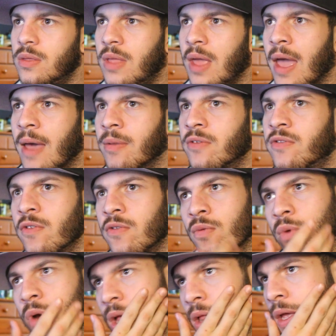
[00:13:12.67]
Damn, this is
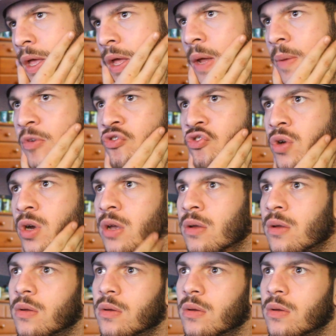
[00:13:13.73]
really good imagery.